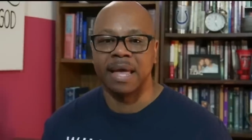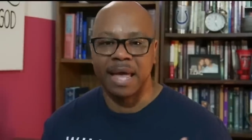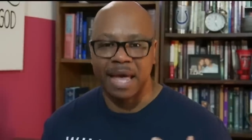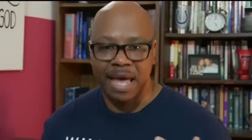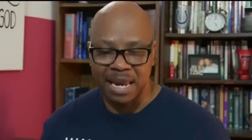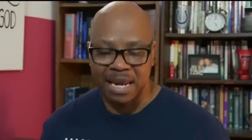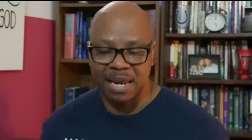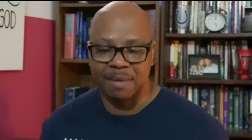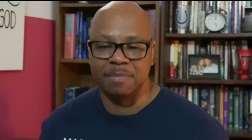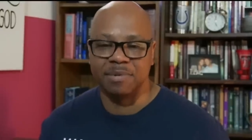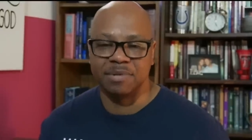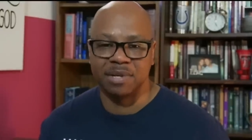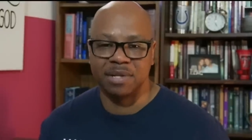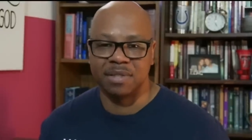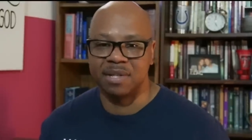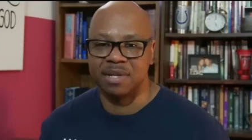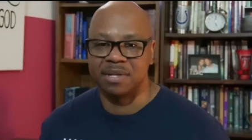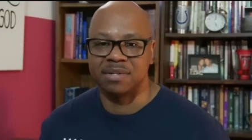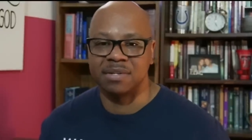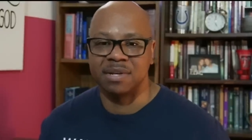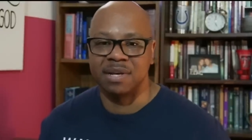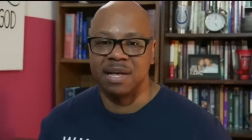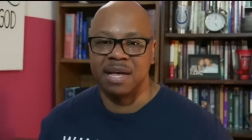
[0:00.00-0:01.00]
And let me say
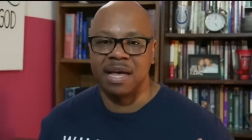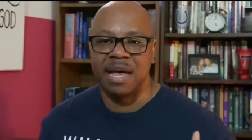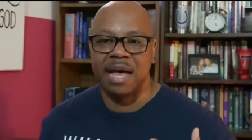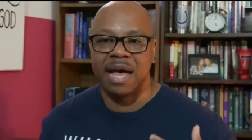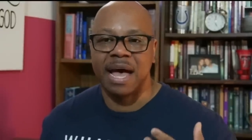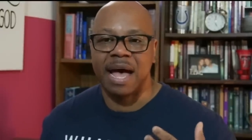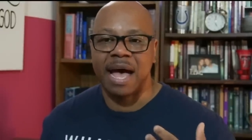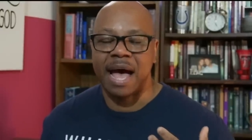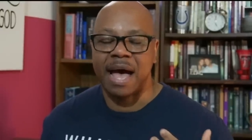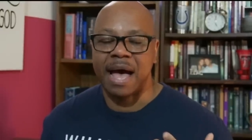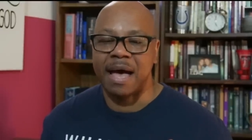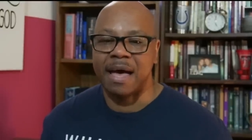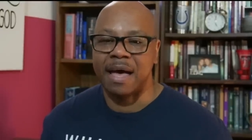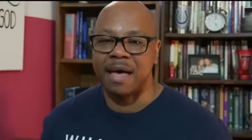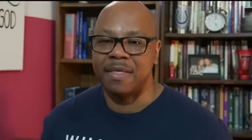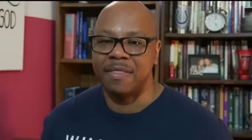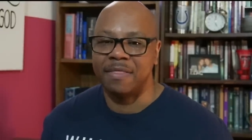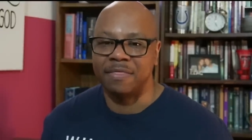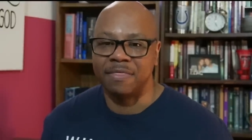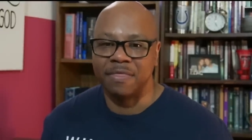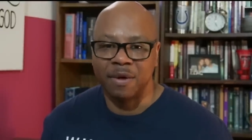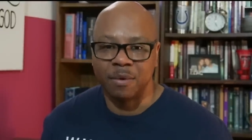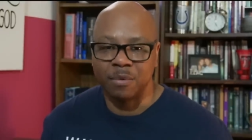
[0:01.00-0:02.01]
this
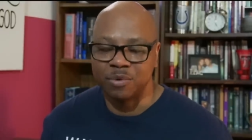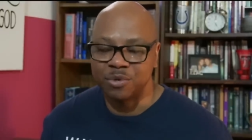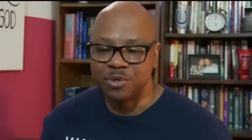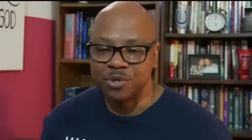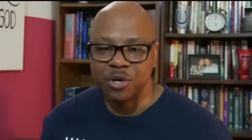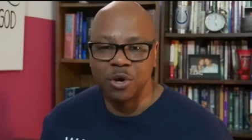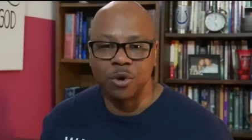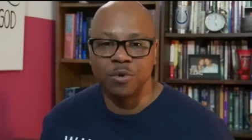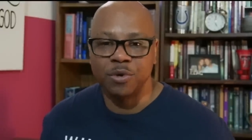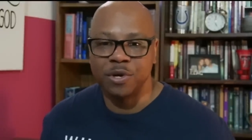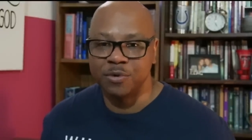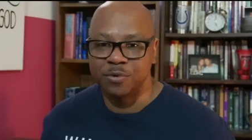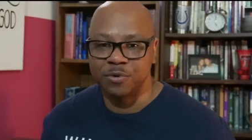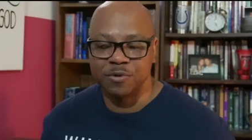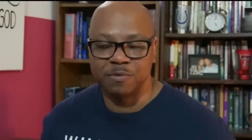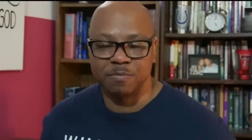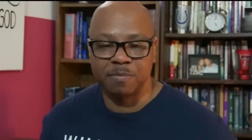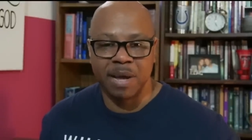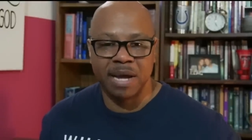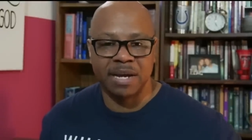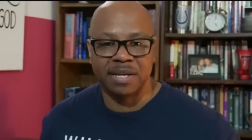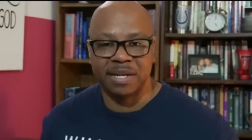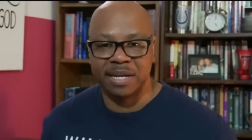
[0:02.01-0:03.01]
there was no
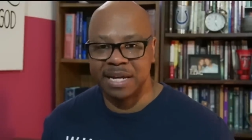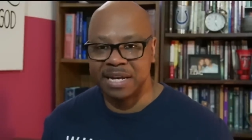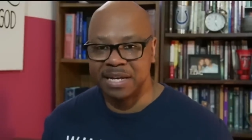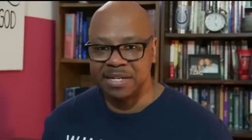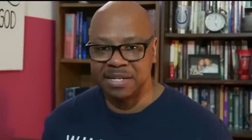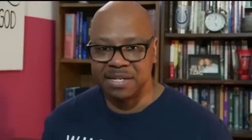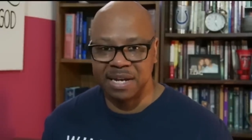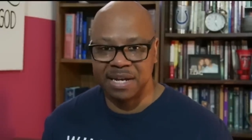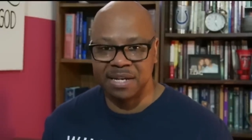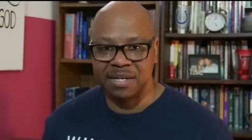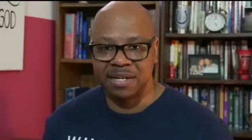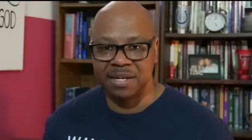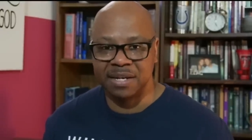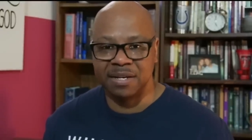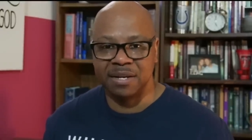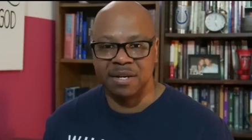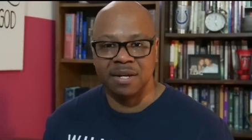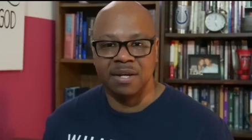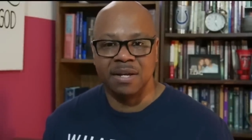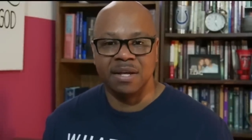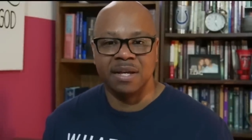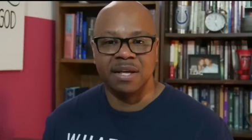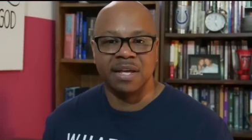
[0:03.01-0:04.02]
disrespect intended
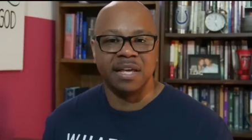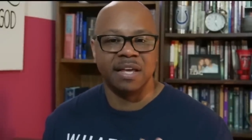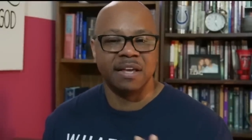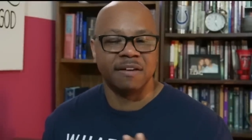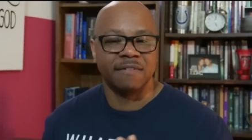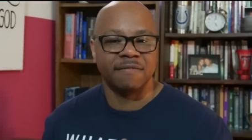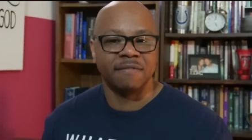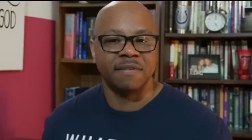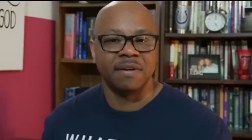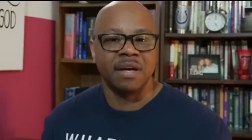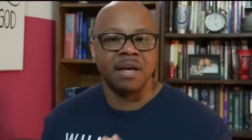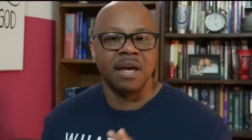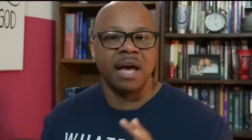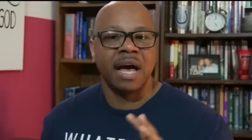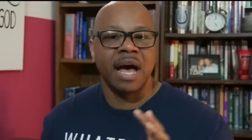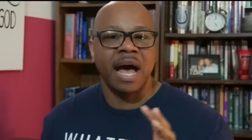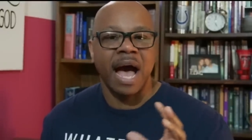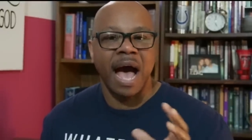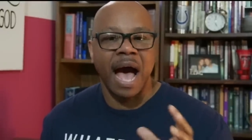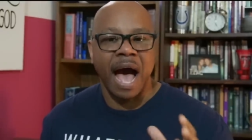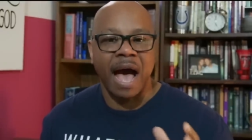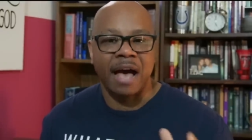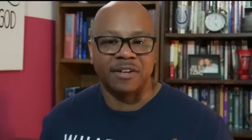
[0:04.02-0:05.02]
if
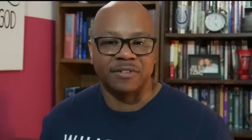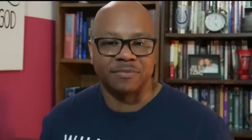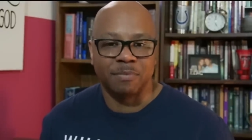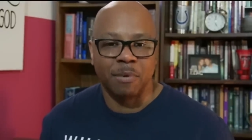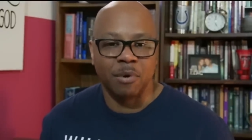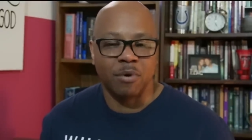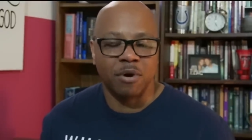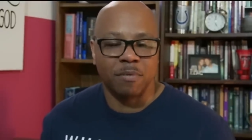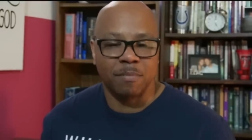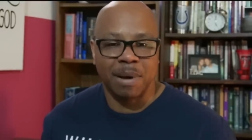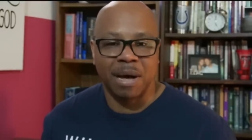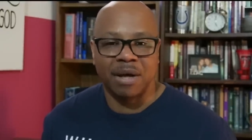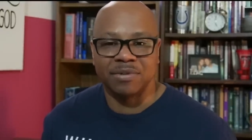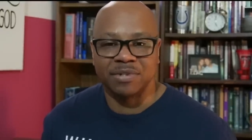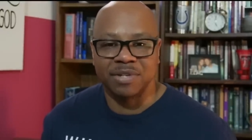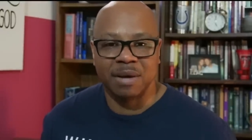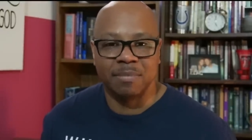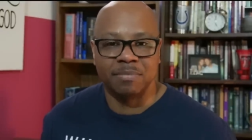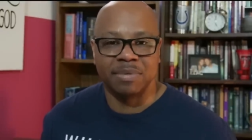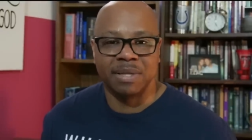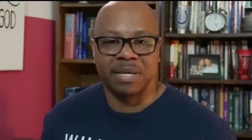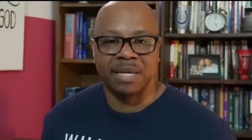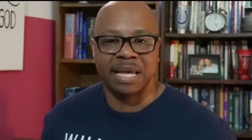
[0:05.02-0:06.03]
I spoke about
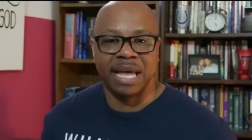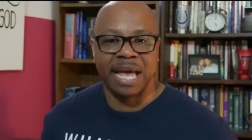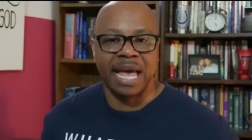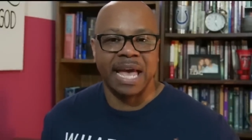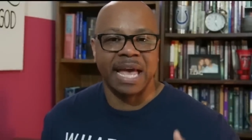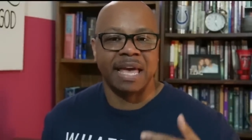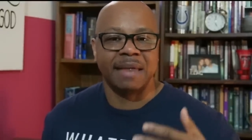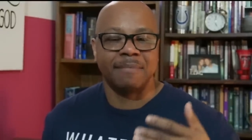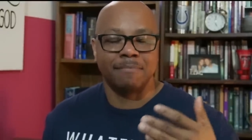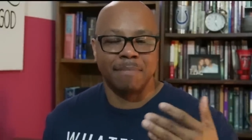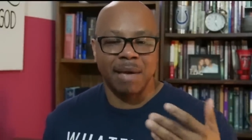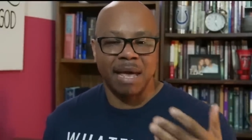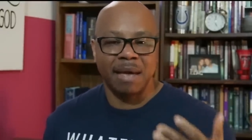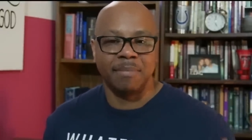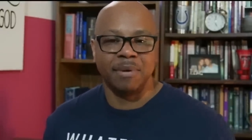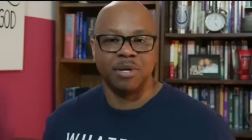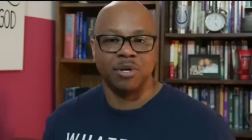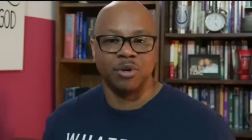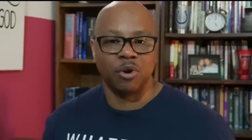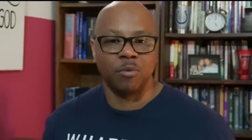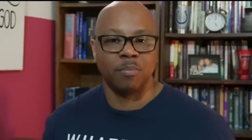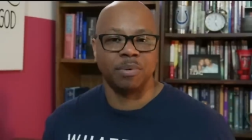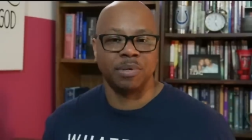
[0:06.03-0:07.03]
something and maybe
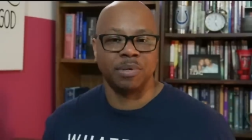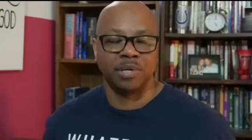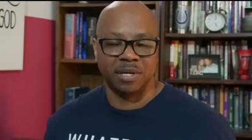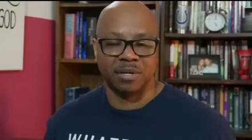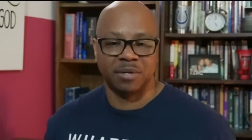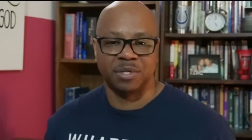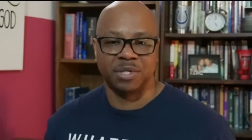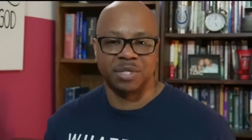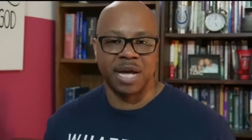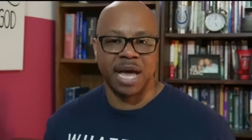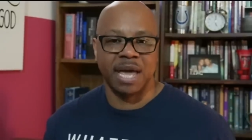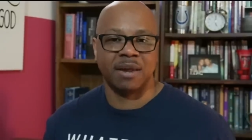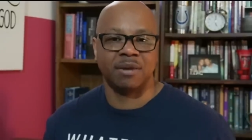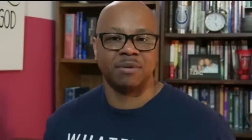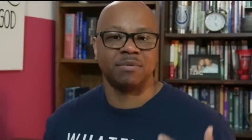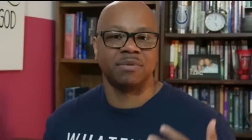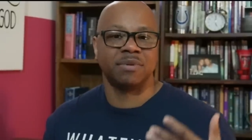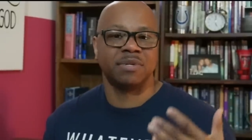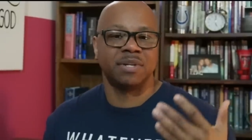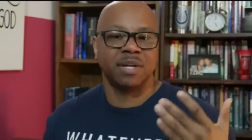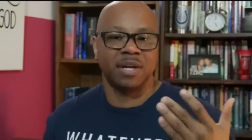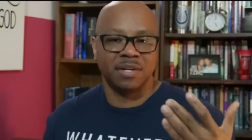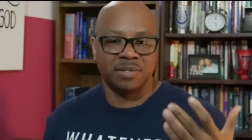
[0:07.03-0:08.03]
your particular channel
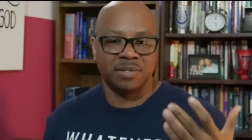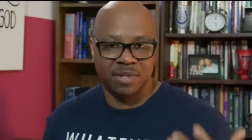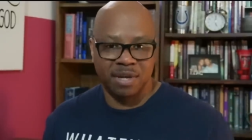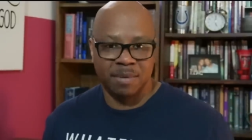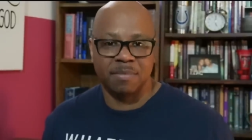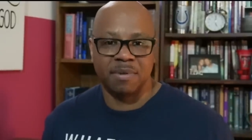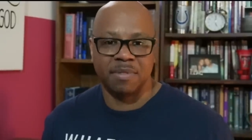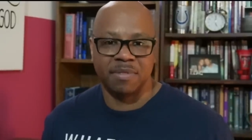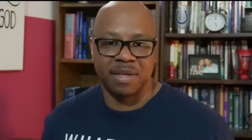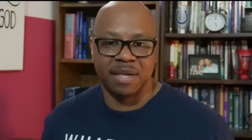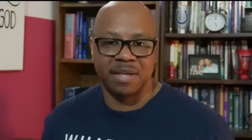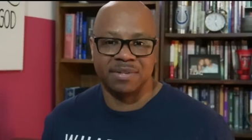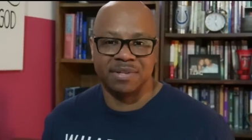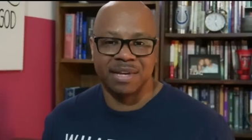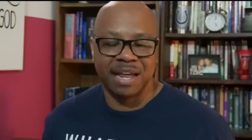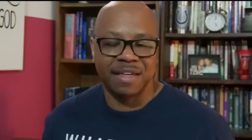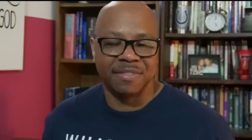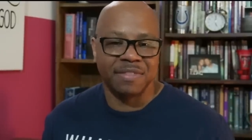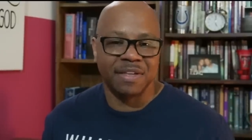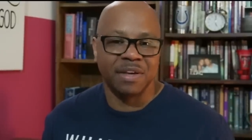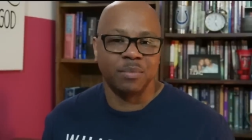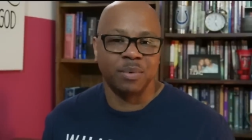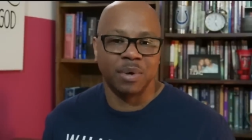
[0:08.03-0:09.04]
does some of the things that
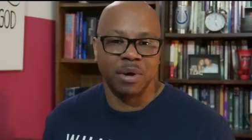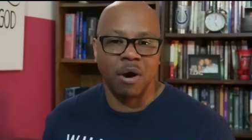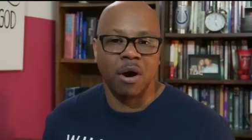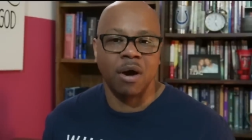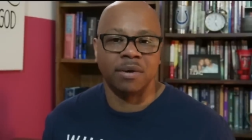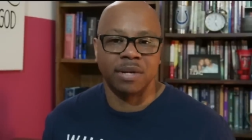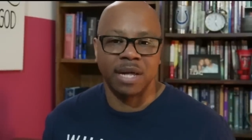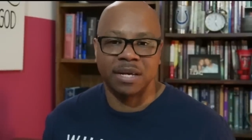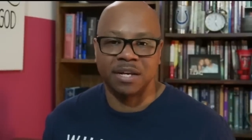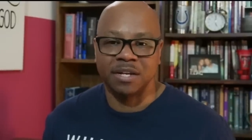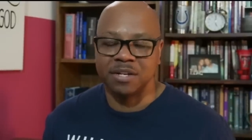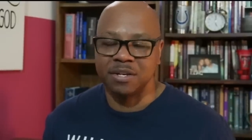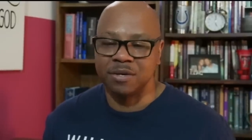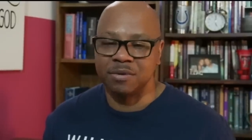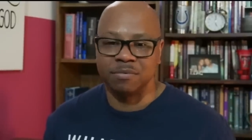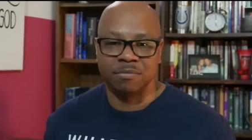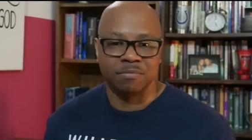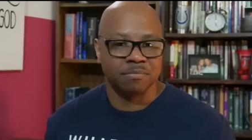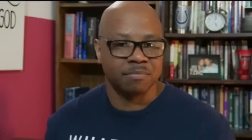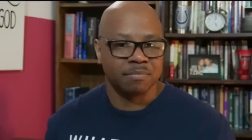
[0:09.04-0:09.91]
I think we ought not to do.